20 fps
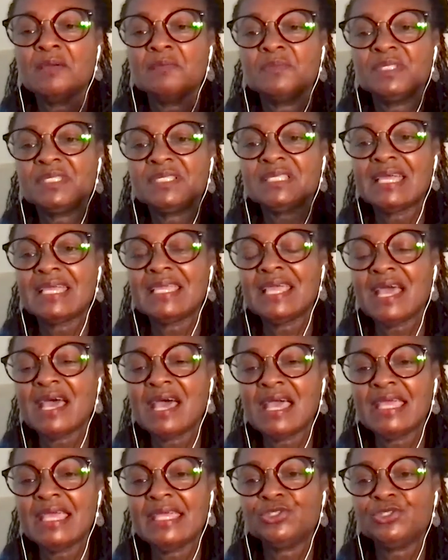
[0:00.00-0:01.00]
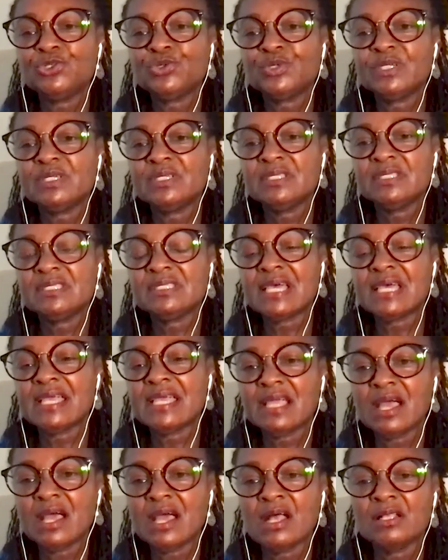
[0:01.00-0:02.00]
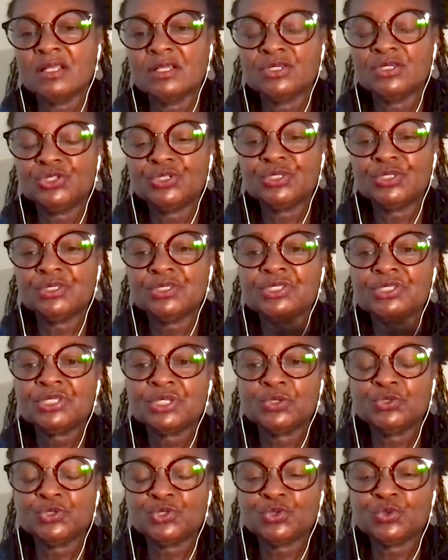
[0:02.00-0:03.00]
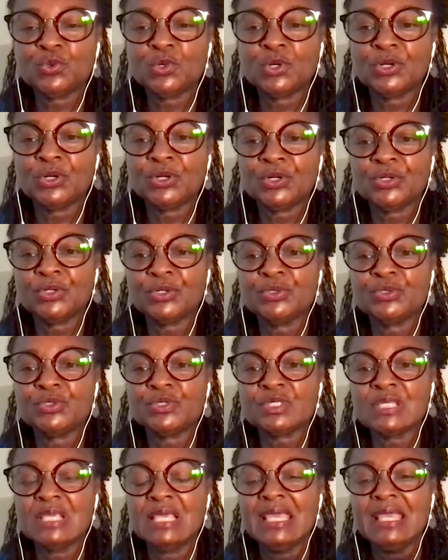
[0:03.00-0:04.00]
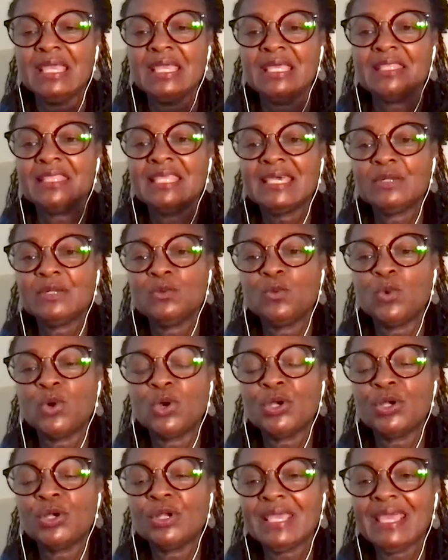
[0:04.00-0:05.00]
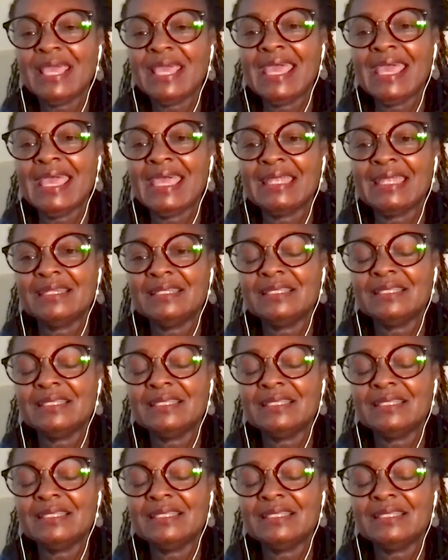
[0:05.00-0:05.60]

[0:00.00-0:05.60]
psychiatrists, psychologists, social workers that work at